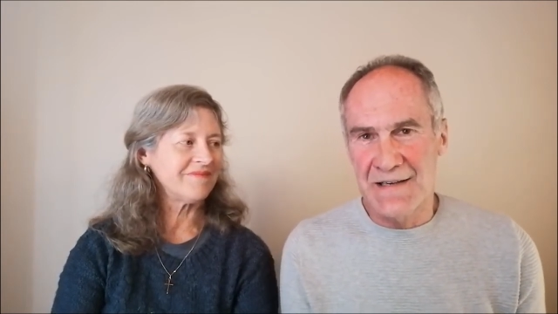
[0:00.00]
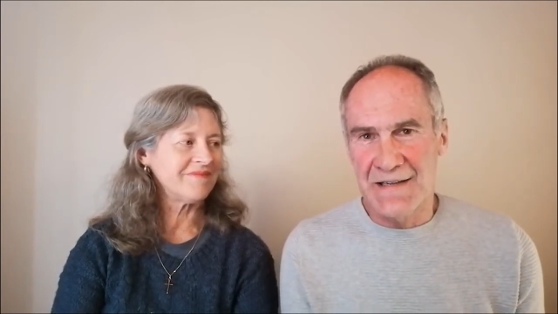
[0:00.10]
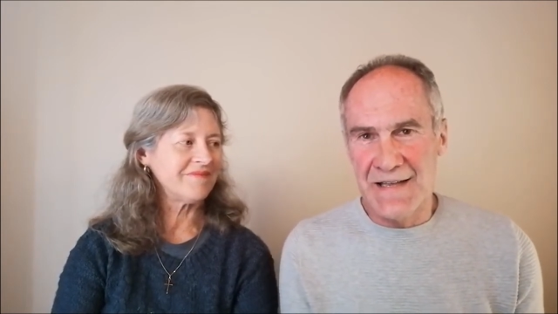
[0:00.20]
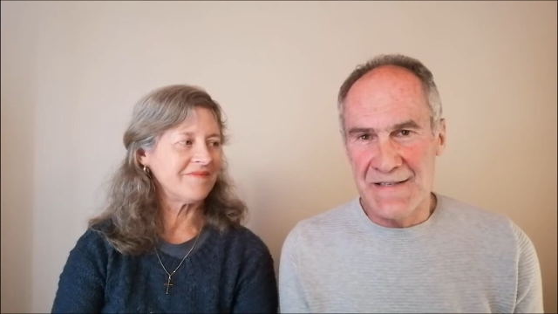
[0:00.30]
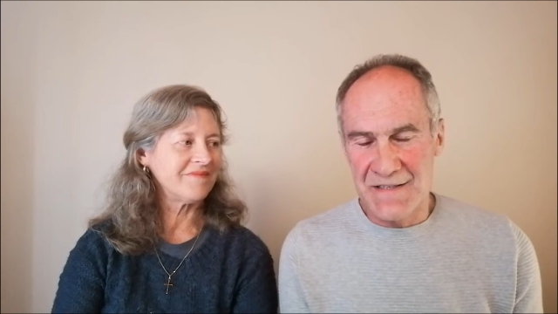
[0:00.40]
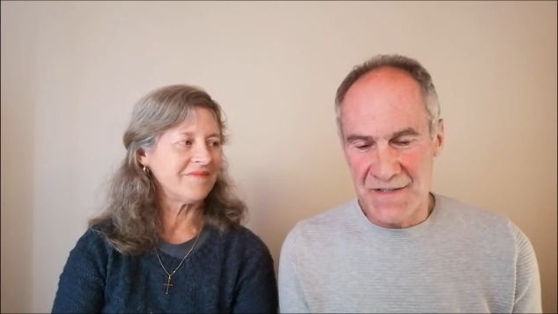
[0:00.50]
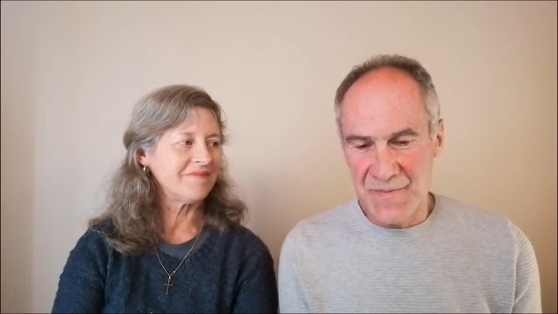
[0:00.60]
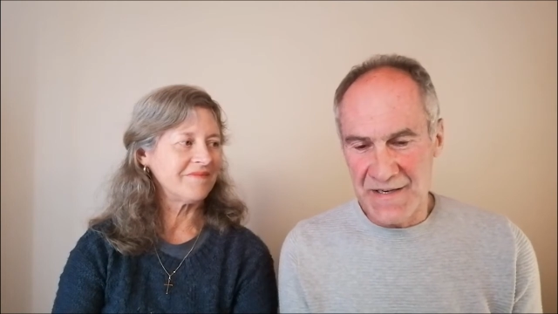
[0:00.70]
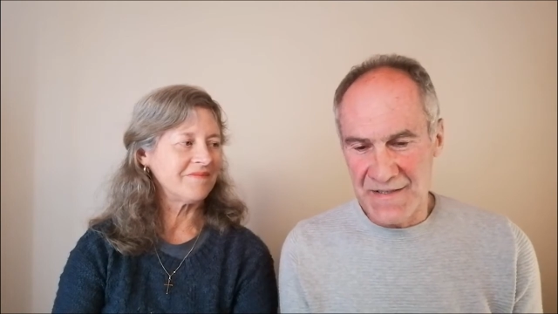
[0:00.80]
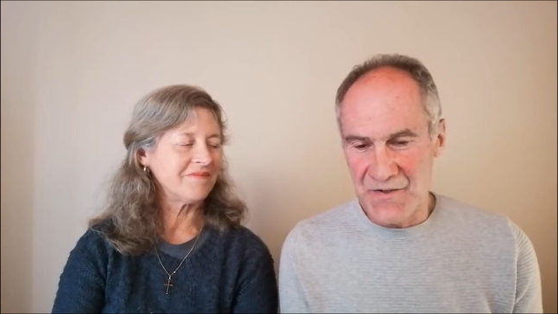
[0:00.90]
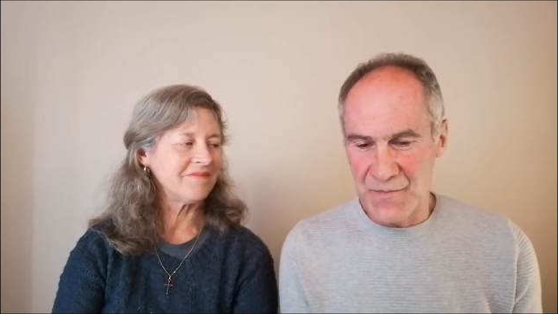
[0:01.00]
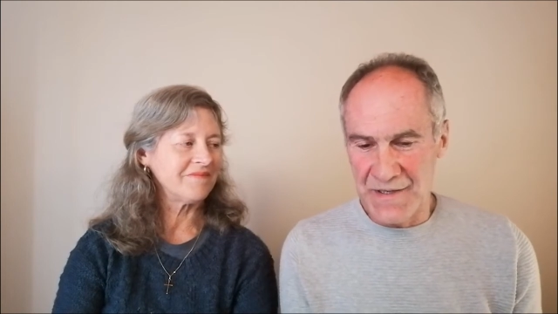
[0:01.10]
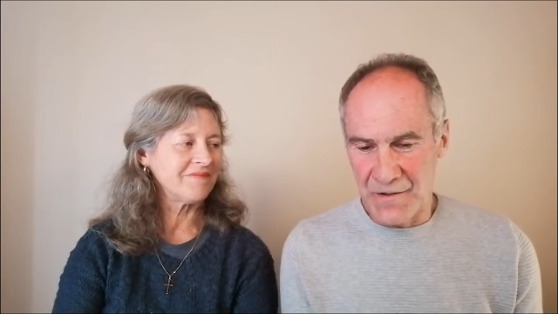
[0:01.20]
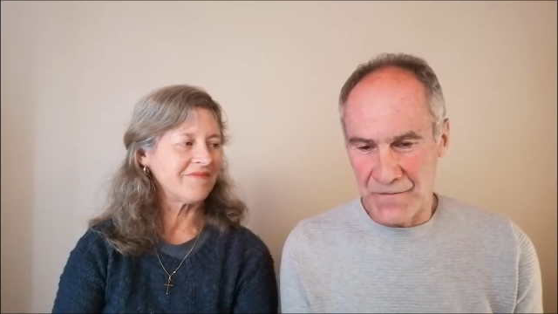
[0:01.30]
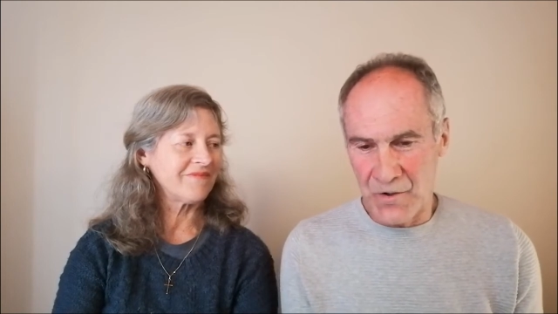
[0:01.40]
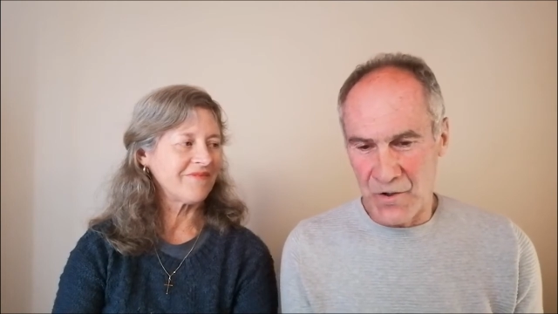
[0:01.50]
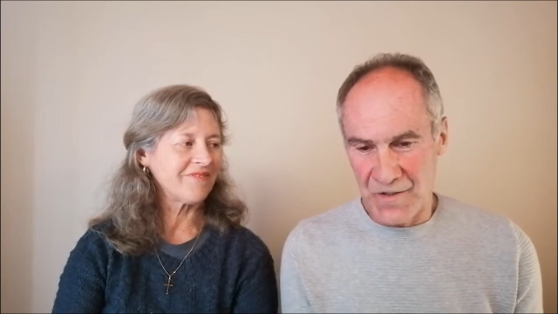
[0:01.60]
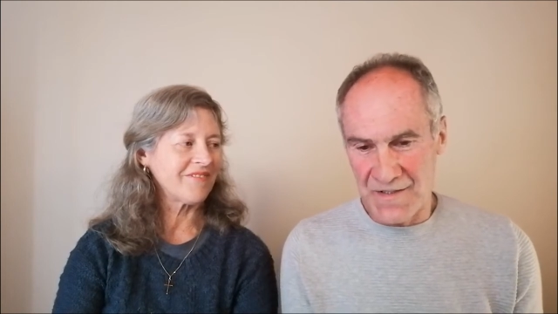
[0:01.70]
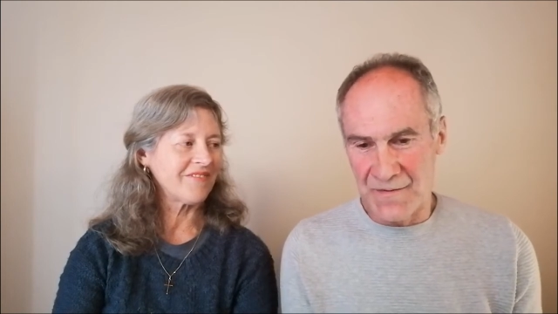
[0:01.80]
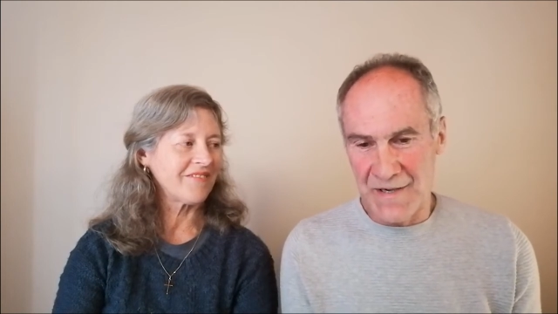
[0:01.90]
Speaker 1: Uh, that just speaks to me of
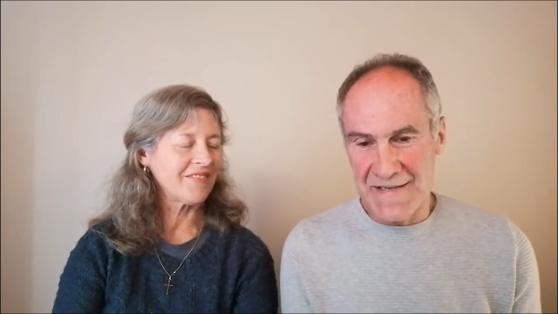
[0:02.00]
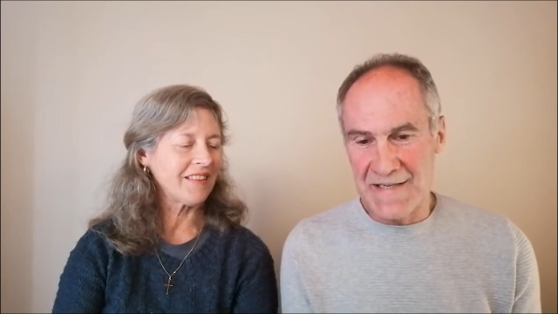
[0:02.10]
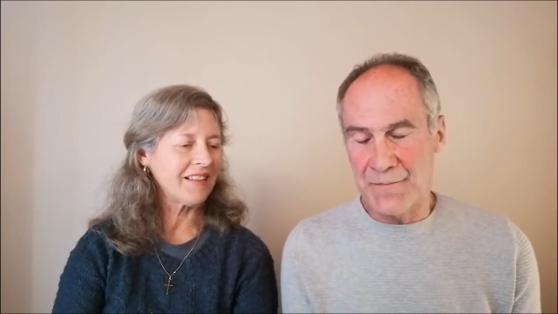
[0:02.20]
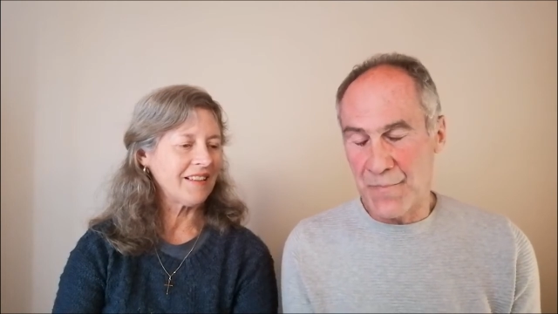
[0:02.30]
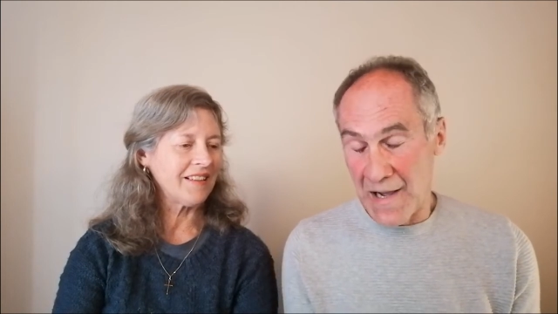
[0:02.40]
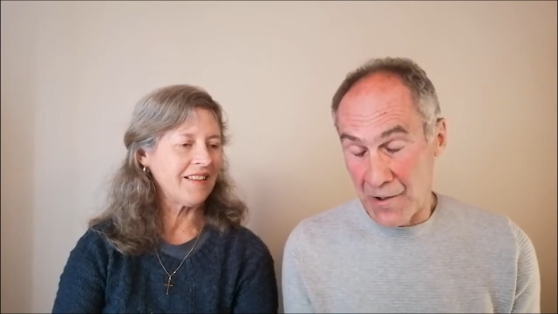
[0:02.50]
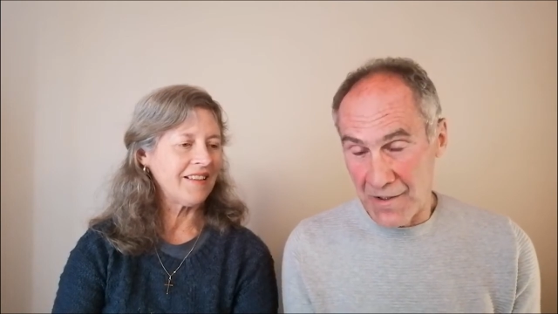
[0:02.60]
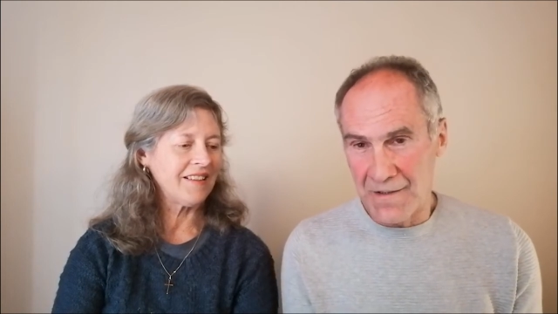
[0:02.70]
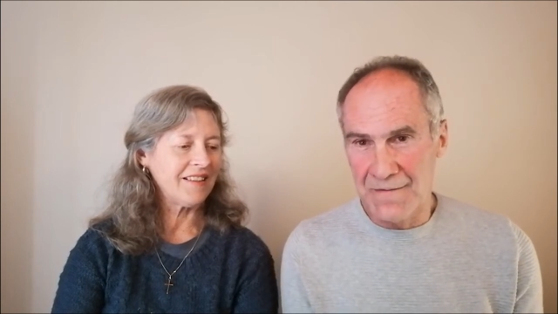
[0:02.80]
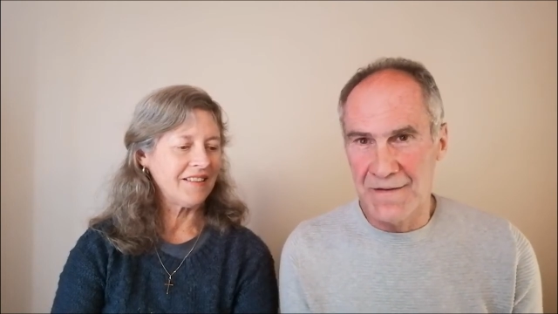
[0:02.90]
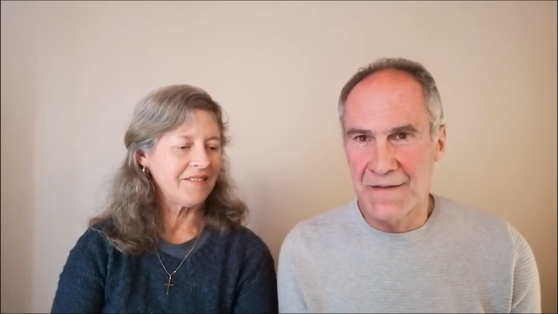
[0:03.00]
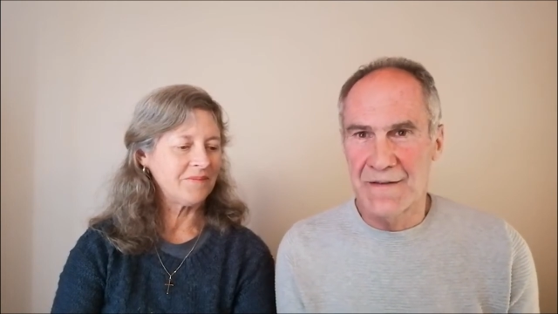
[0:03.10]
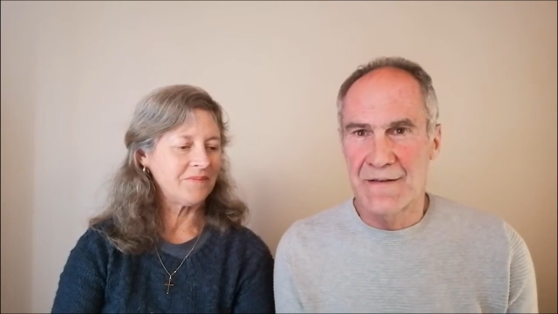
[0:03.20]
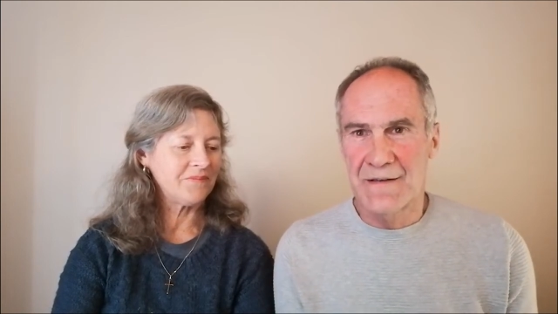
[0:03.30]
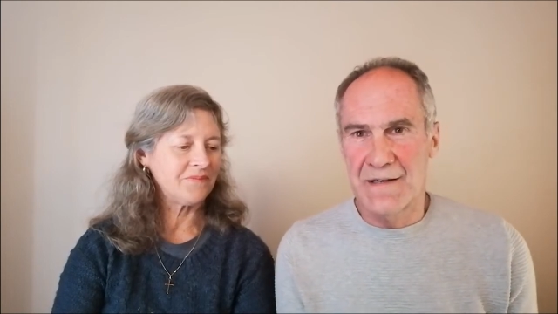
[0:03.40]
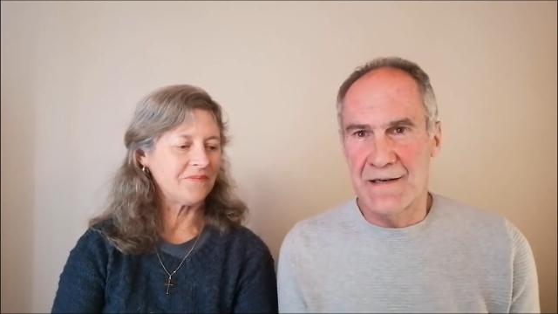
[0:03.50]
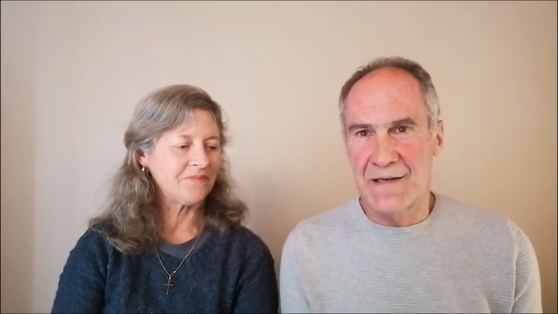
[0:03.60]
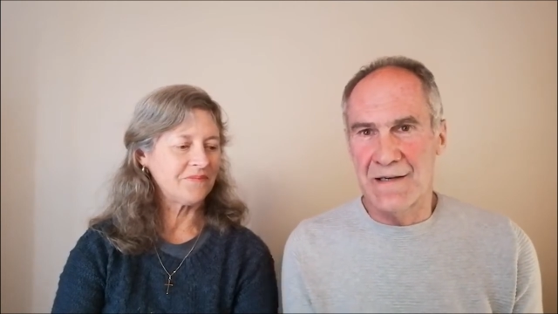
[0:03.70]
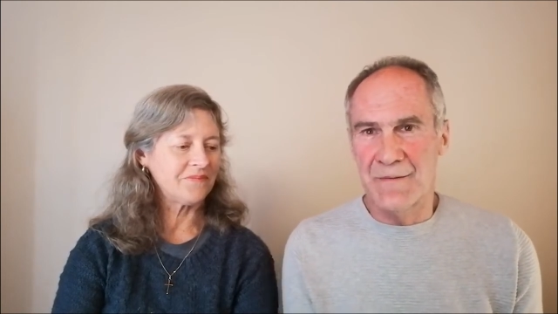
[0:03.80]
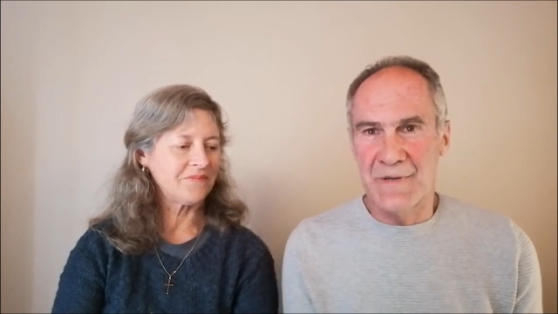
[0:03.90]
God's amazing power, mm.
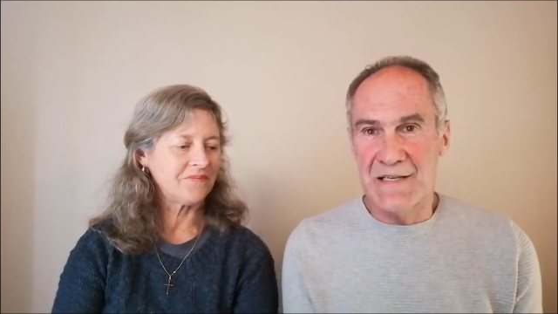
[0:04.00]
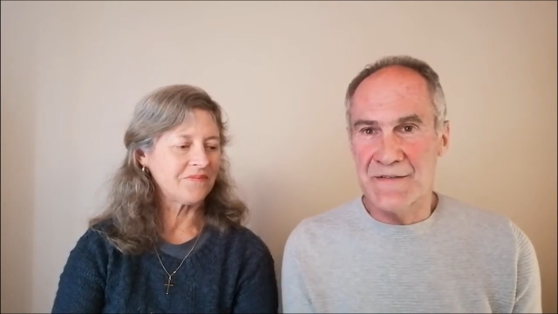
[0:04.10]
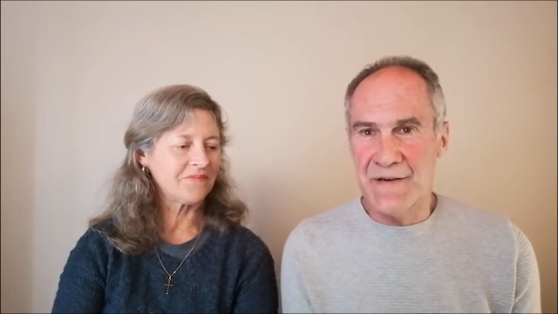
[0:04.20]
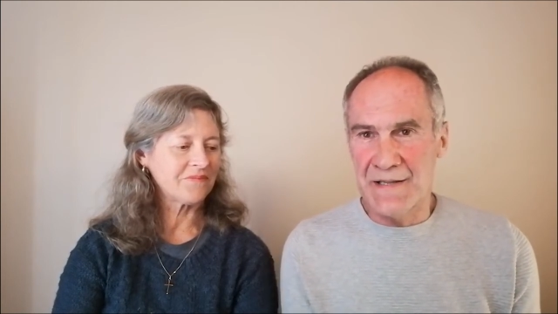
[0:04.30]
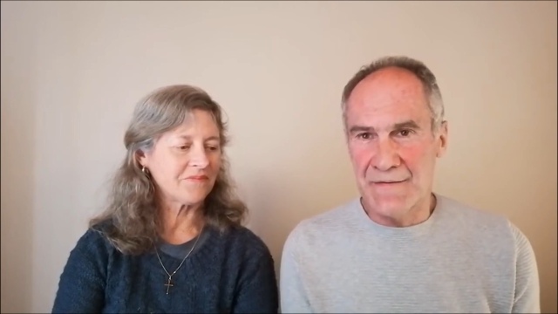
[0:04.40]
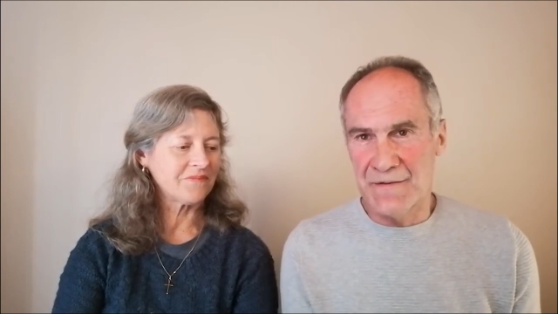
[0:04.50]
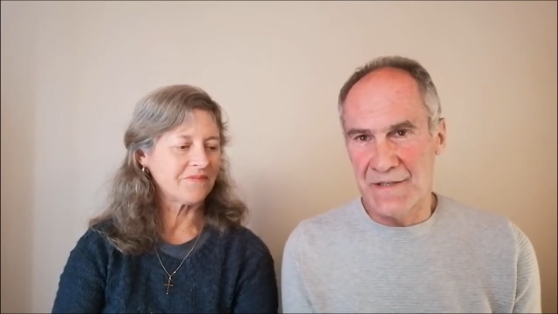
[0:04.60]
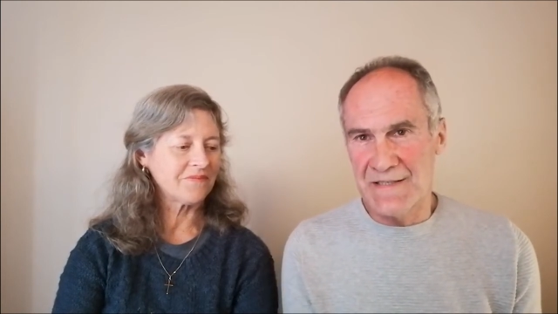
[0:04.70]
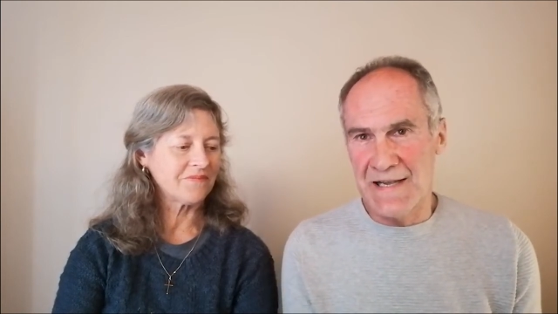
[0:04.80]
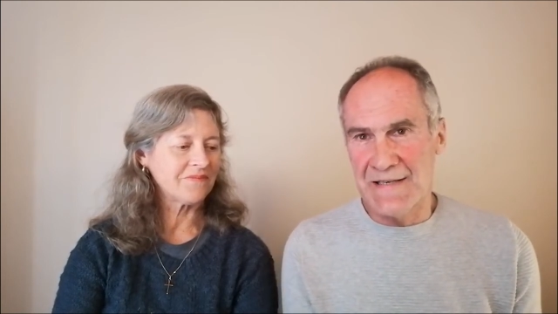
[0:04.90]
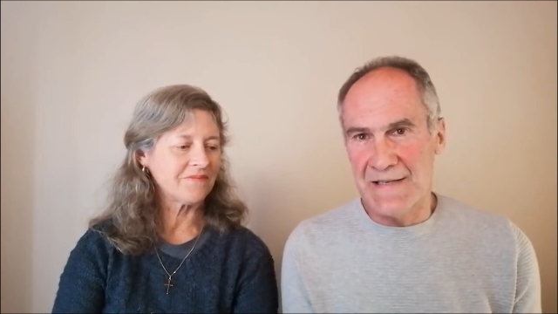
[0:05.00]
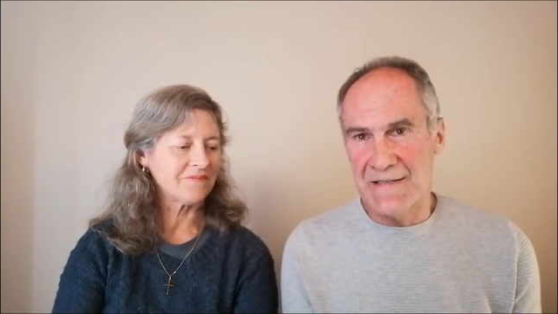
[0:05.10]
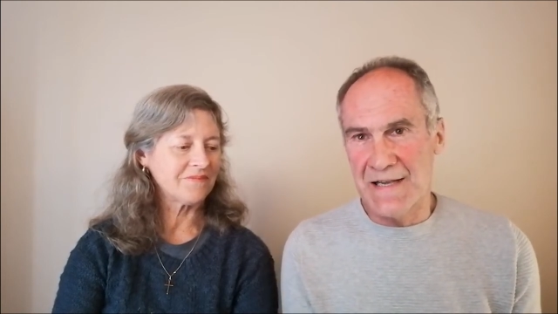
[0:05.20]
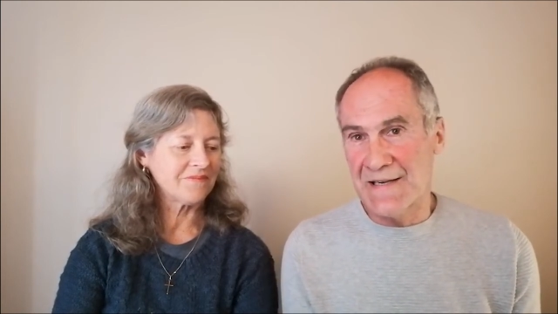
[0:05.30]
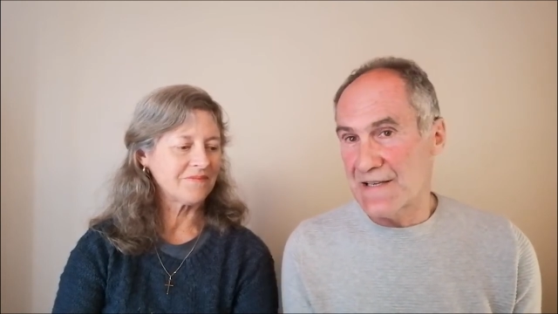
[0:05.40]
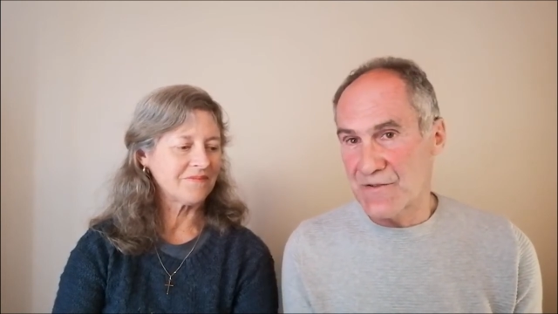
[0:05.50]
um, His faithfulness, and His and